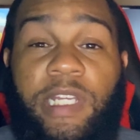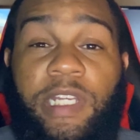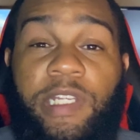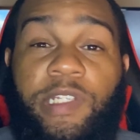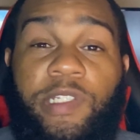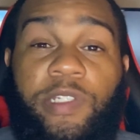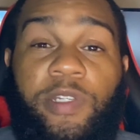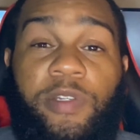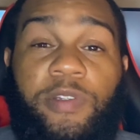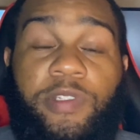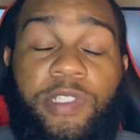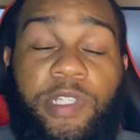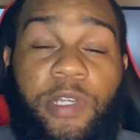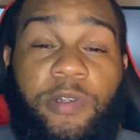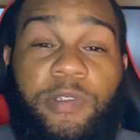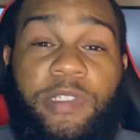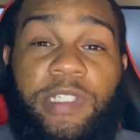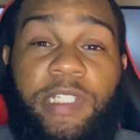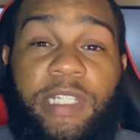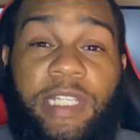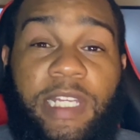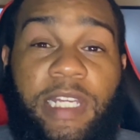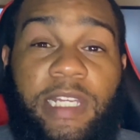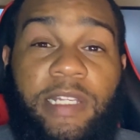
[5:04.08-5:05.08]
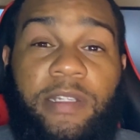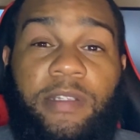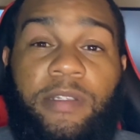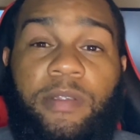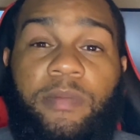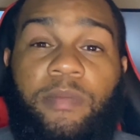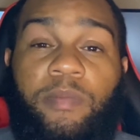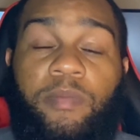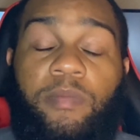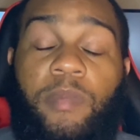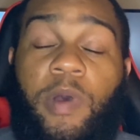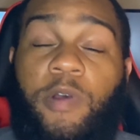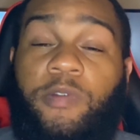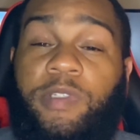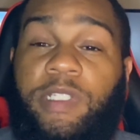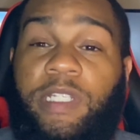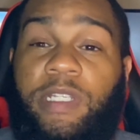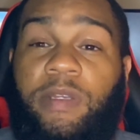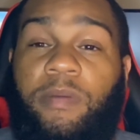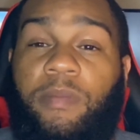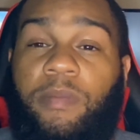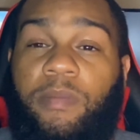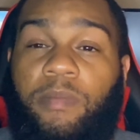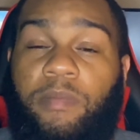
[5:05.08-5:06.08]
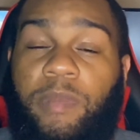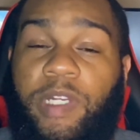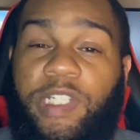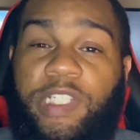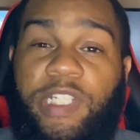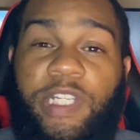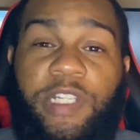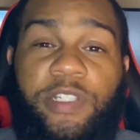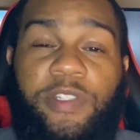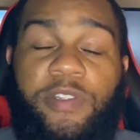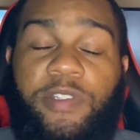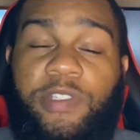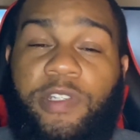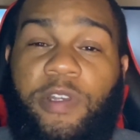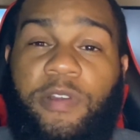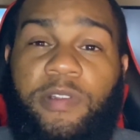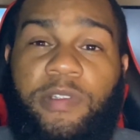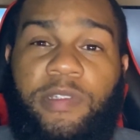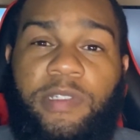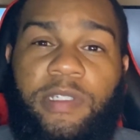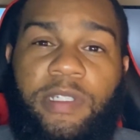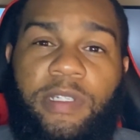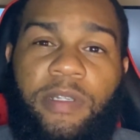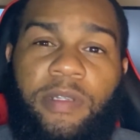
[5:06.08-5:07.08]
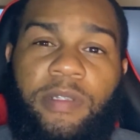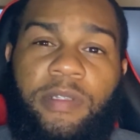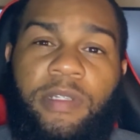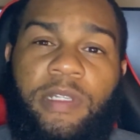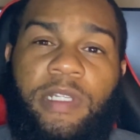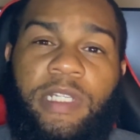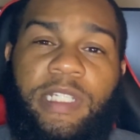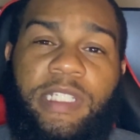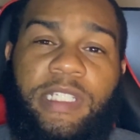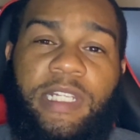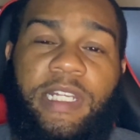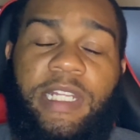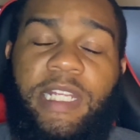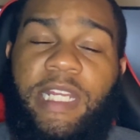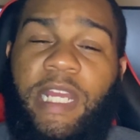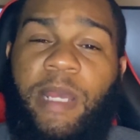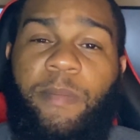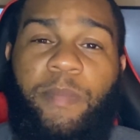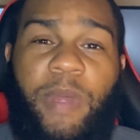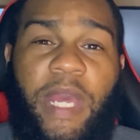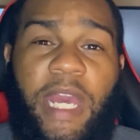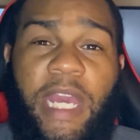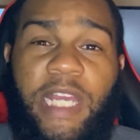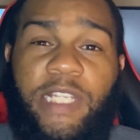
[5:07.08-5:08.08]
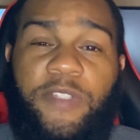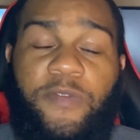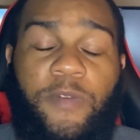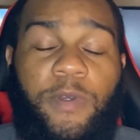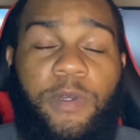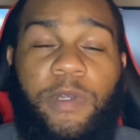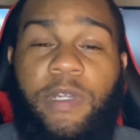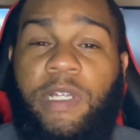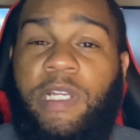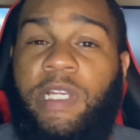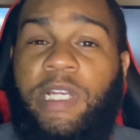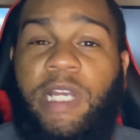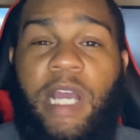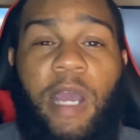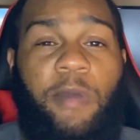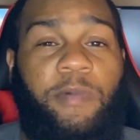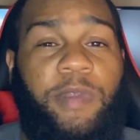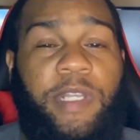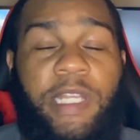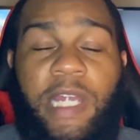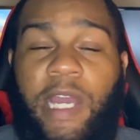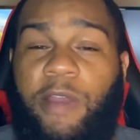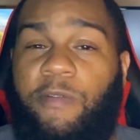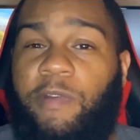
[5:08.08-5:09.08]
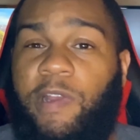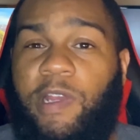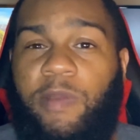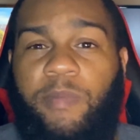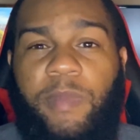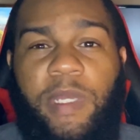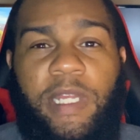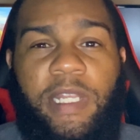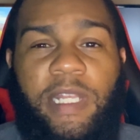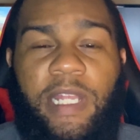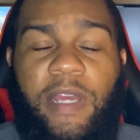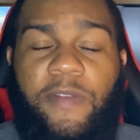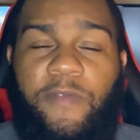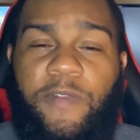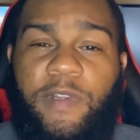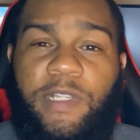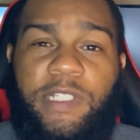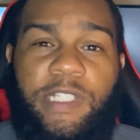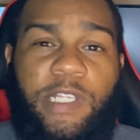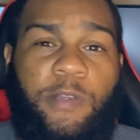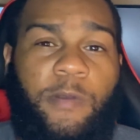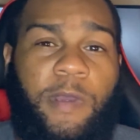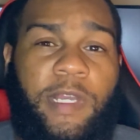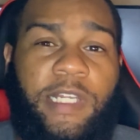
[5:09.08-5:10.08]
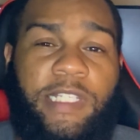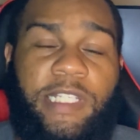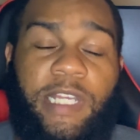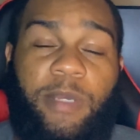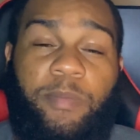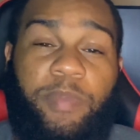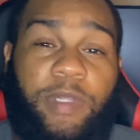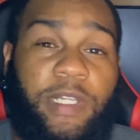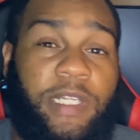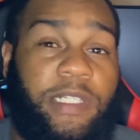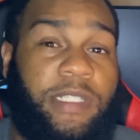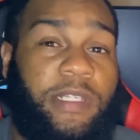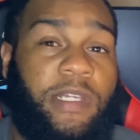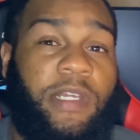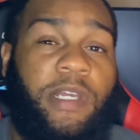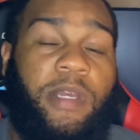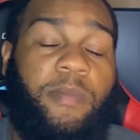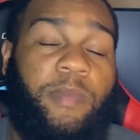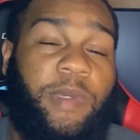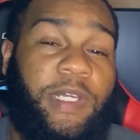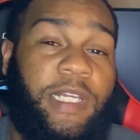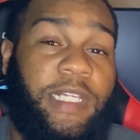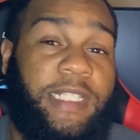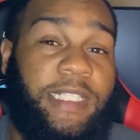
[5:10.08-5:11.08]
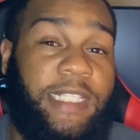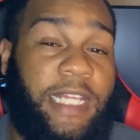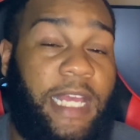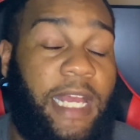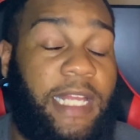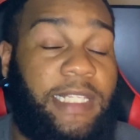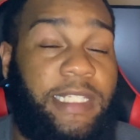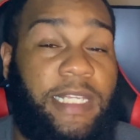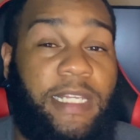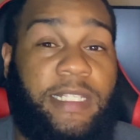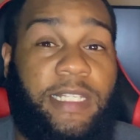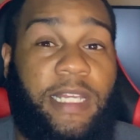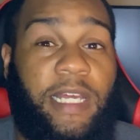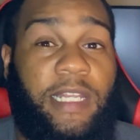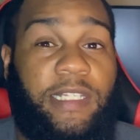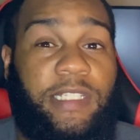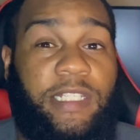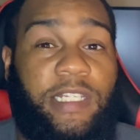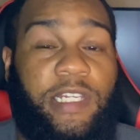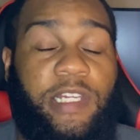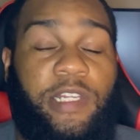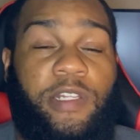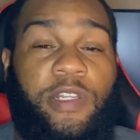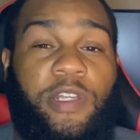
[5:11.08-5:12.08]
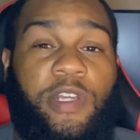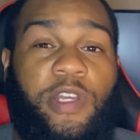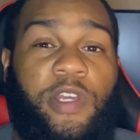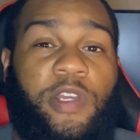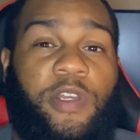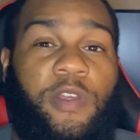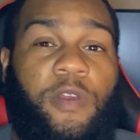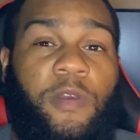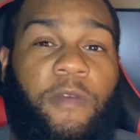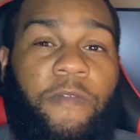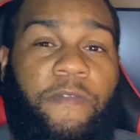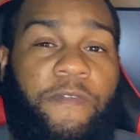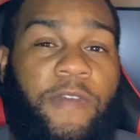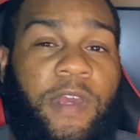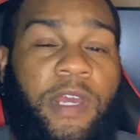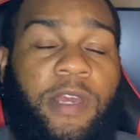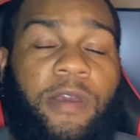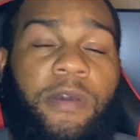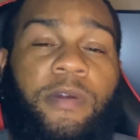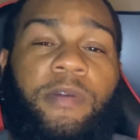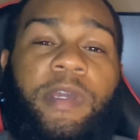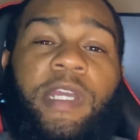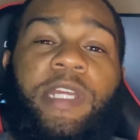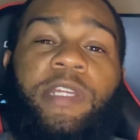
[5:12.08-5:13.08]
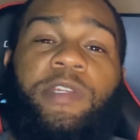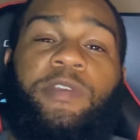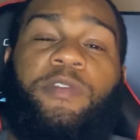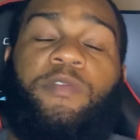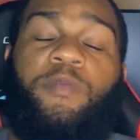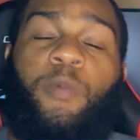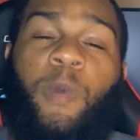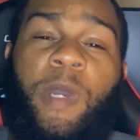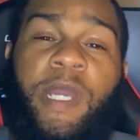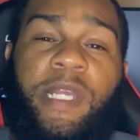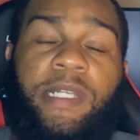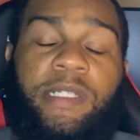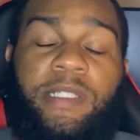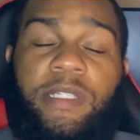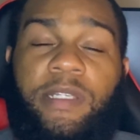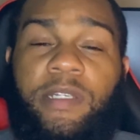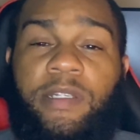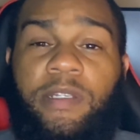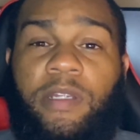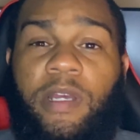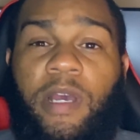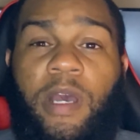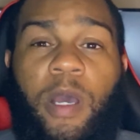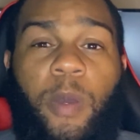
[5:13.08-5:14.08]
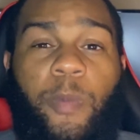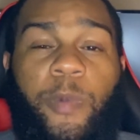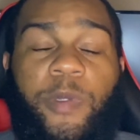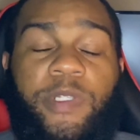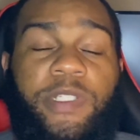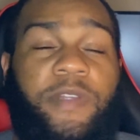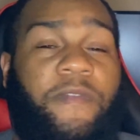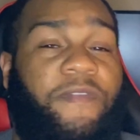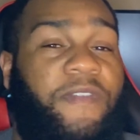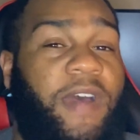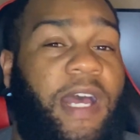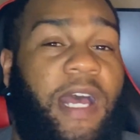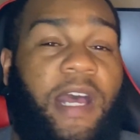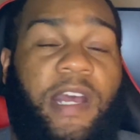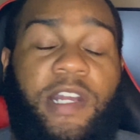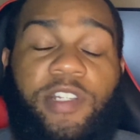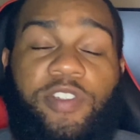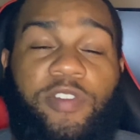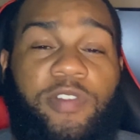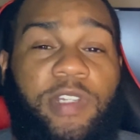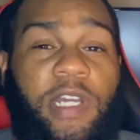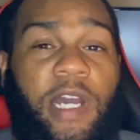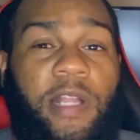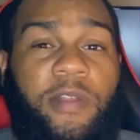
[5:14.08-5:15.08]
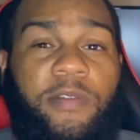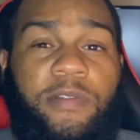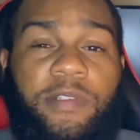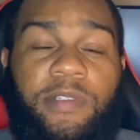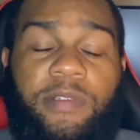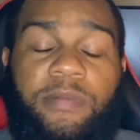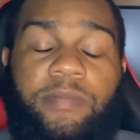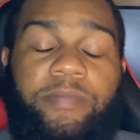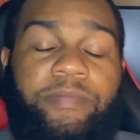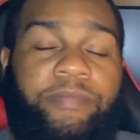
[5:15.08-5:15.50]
easier cert to get, most much easier cert to study and pass for. I would not recommend that for the CYSA Plus because nine times out of ten, you fail and you wasted upwards of five hundred dollars.